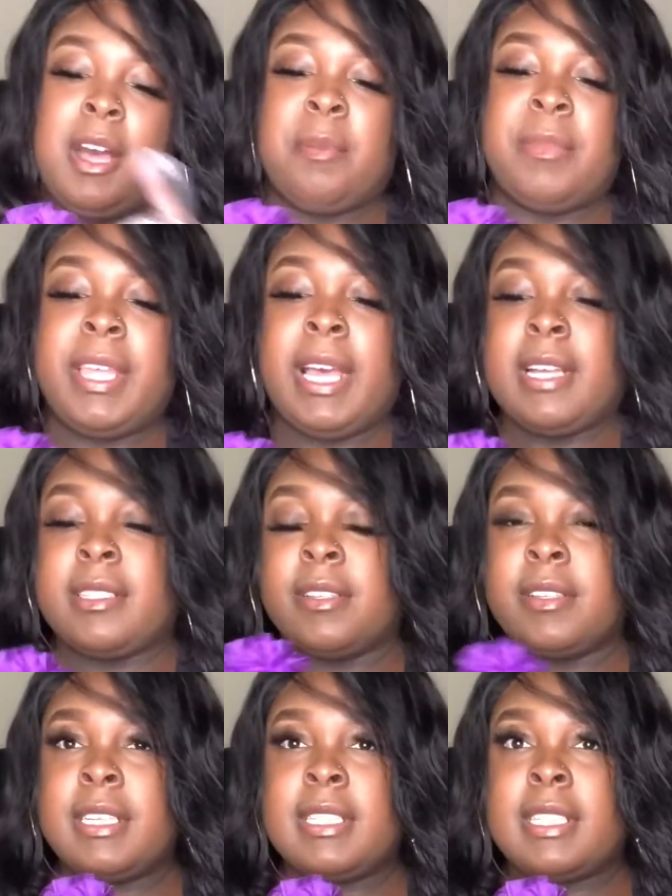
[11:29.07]
But yeah, so
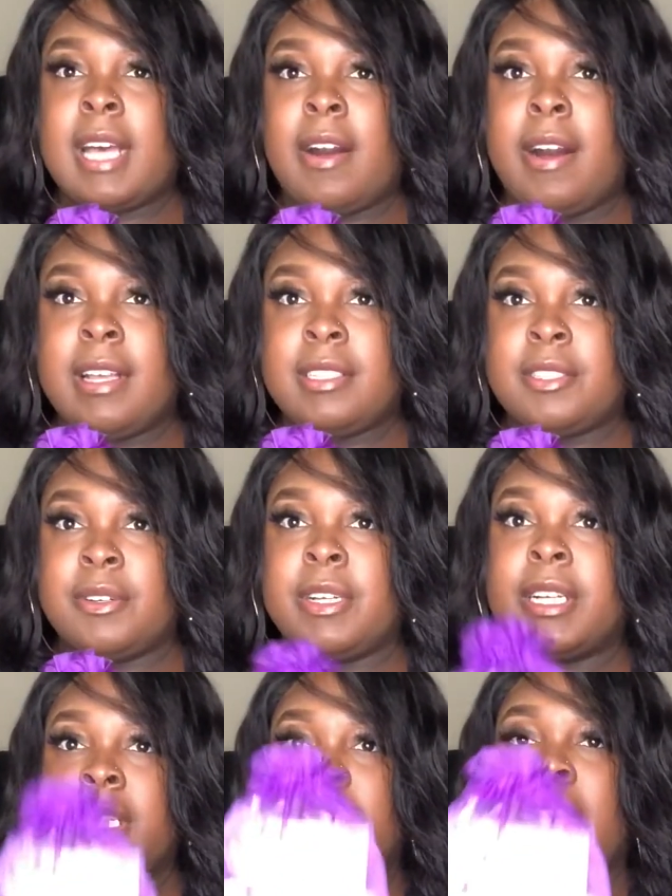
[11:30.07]
this is how I store
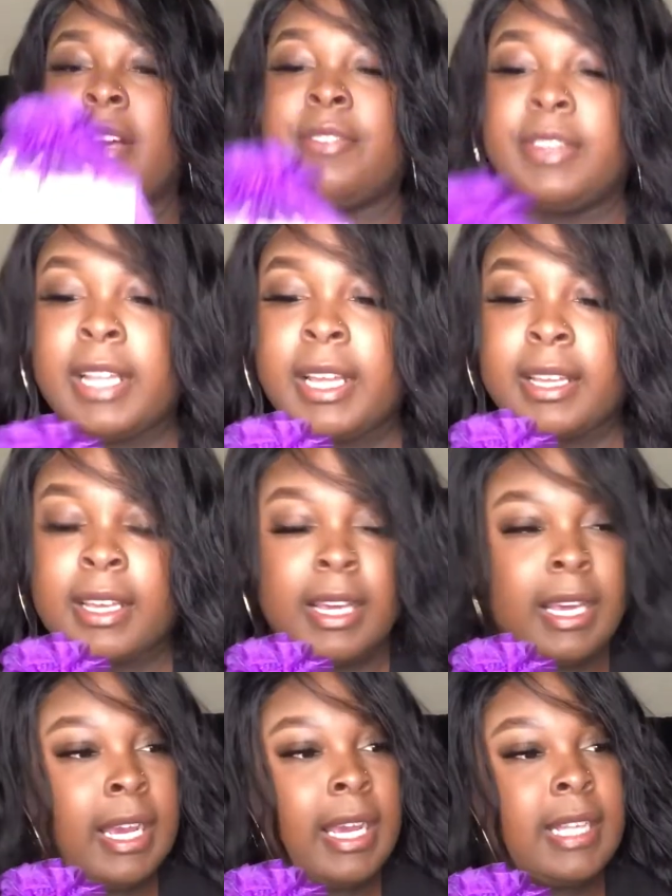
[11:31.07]
it because I feel like
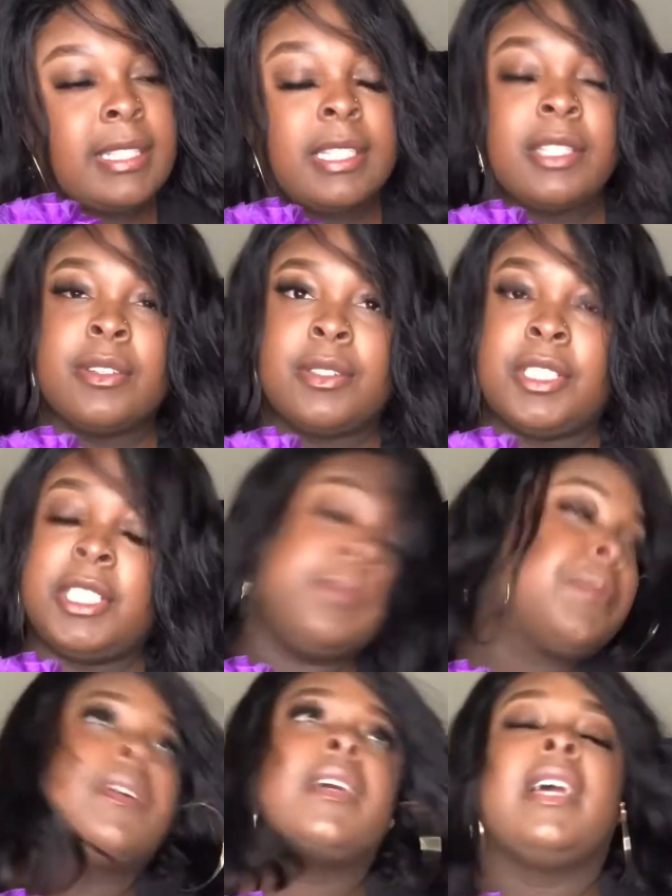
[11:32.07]
it's a little
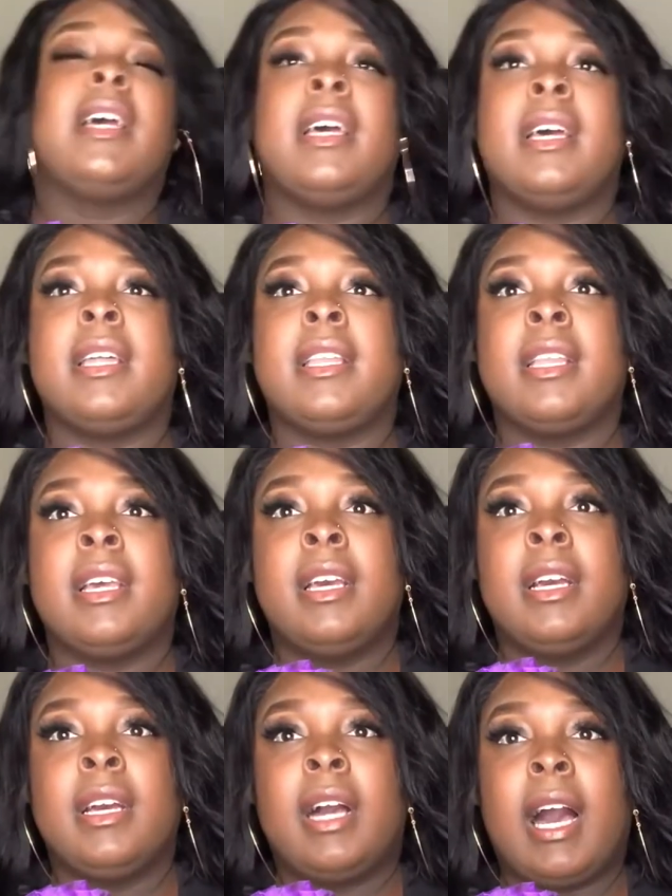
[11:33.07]
cheaper and
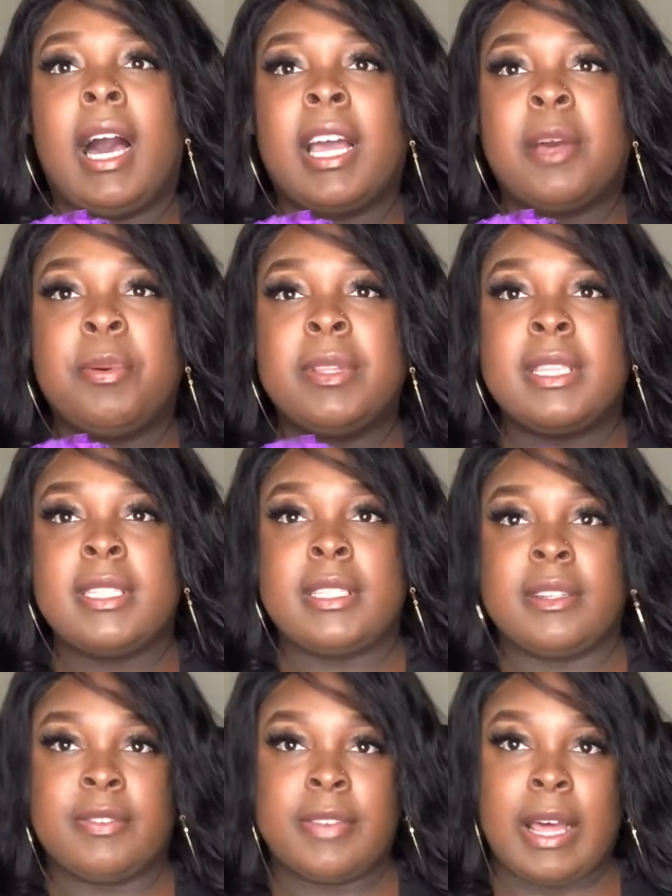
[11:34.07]
I could put this in
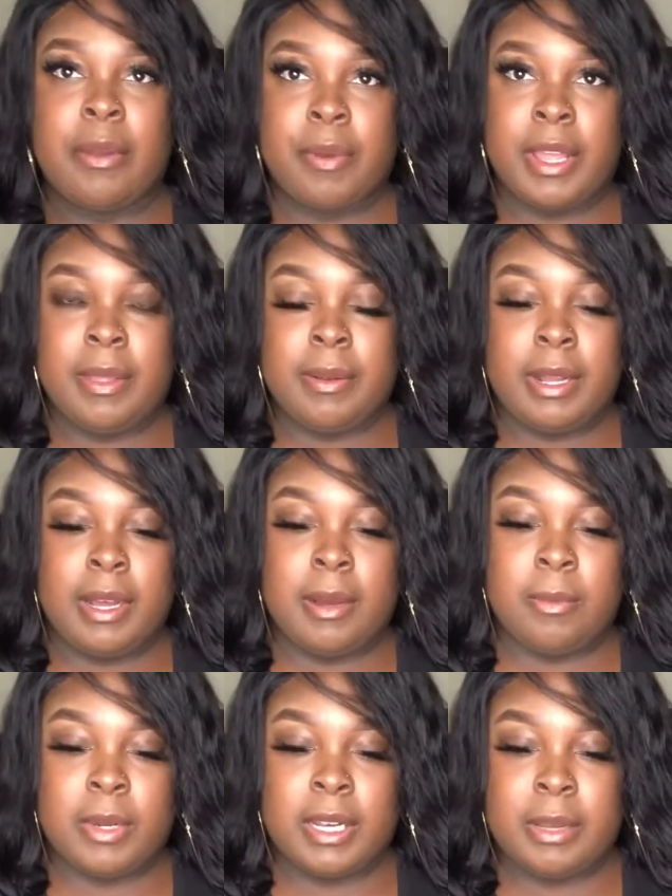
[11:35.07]
a flat rate,
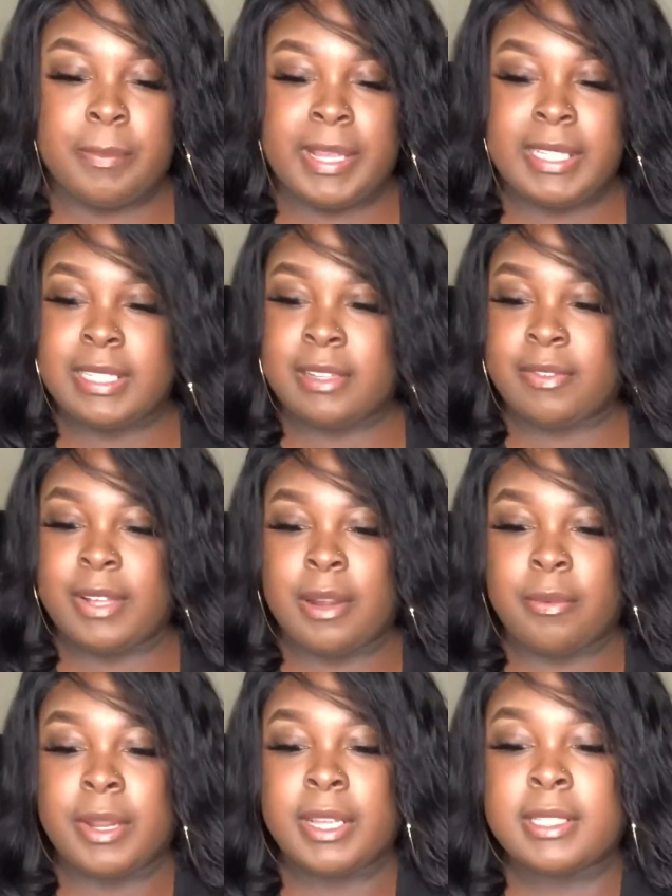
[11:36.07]
one of the basic
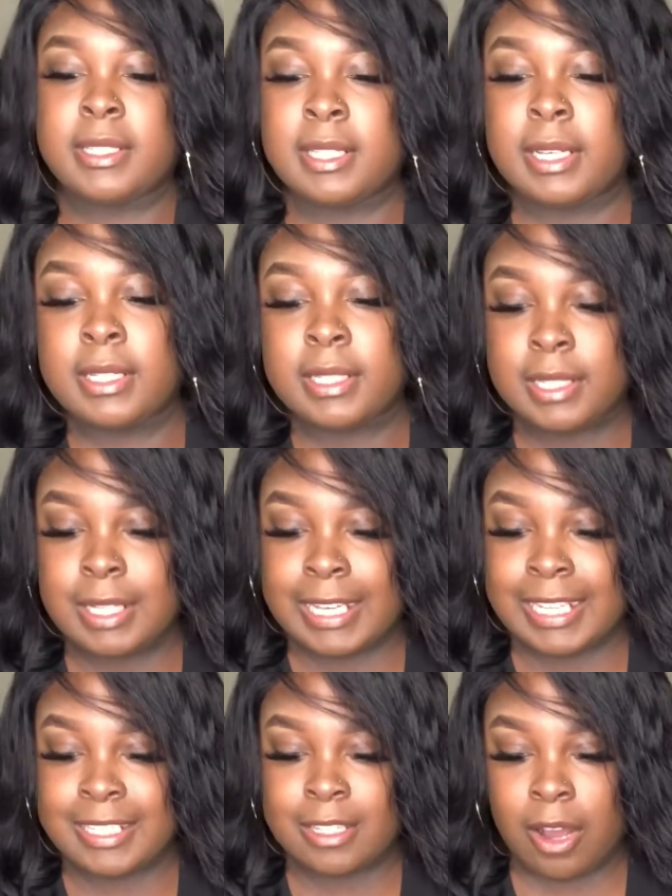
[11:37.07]
flat rates, and send
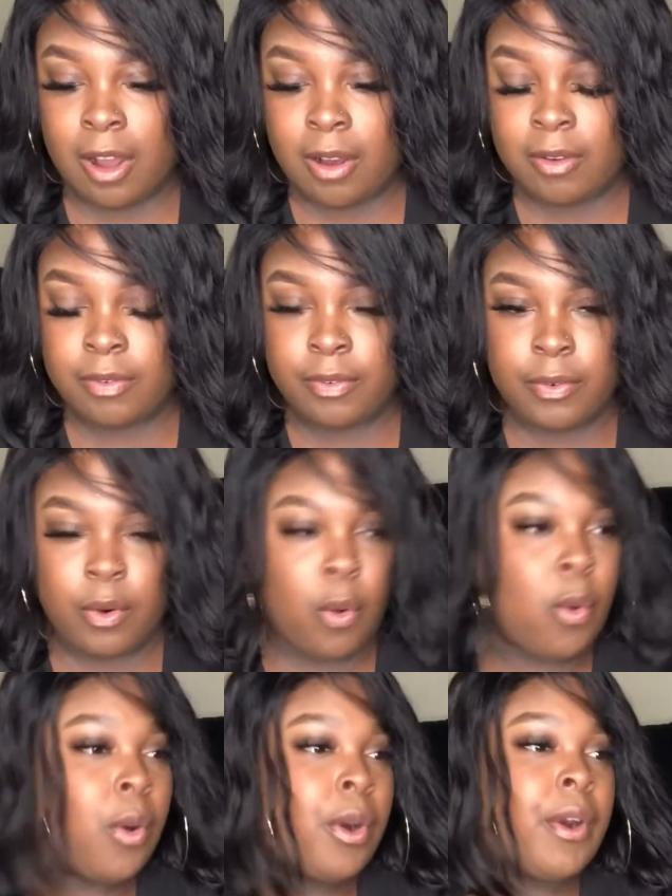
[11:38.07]
this off,
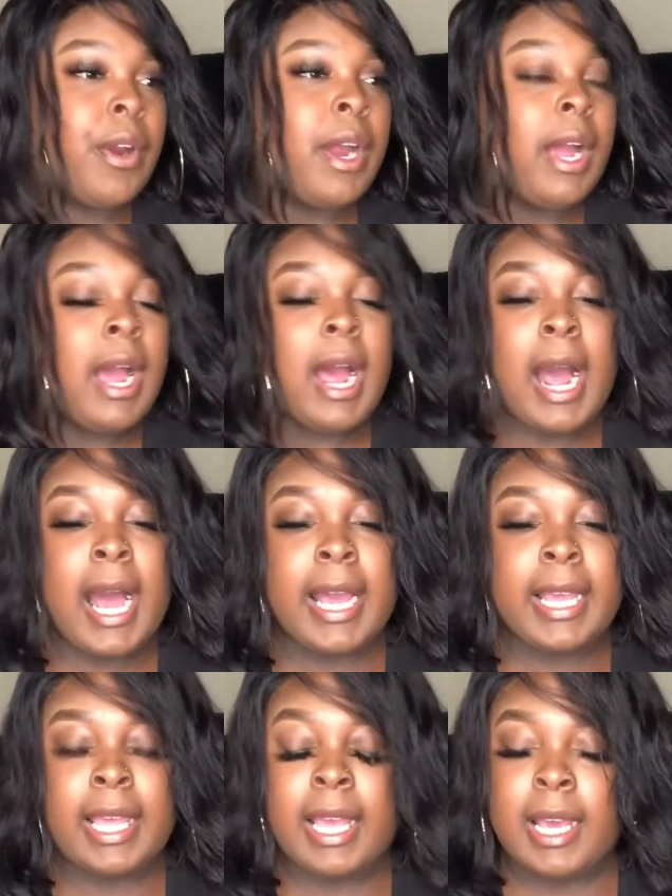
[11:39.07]
or
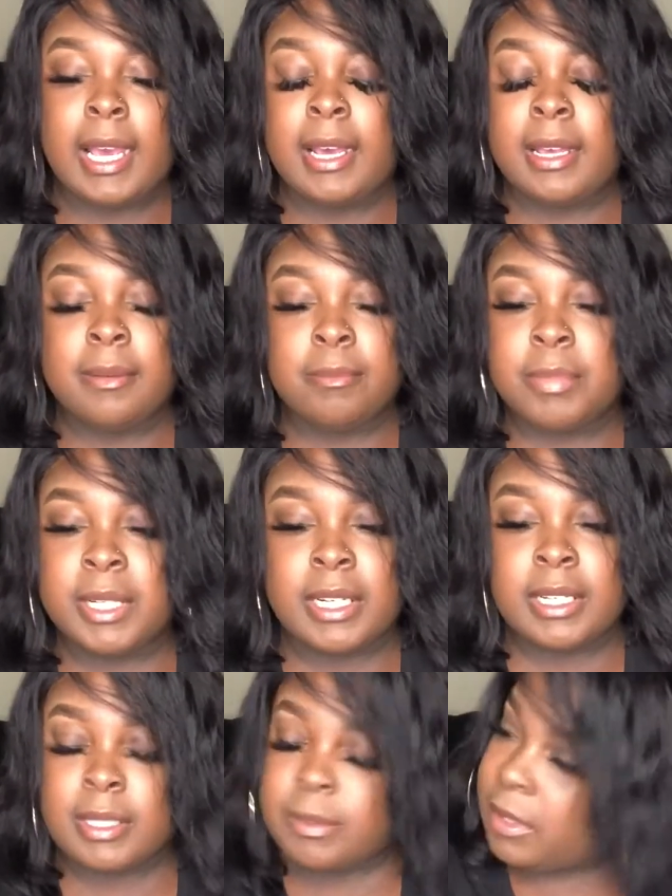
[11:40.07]
I can put
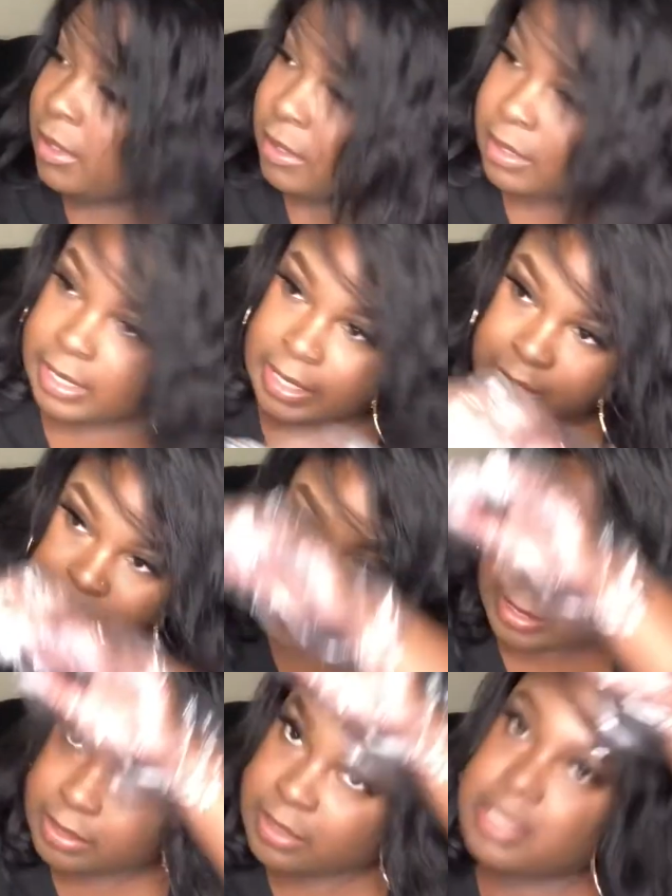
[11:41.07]
in a smaller, like a
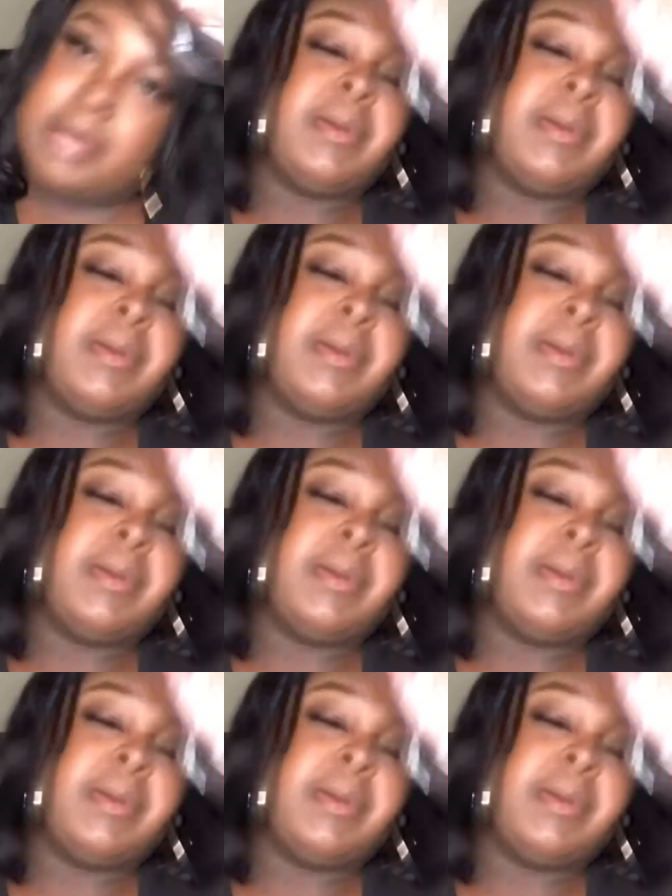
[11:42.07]
regular just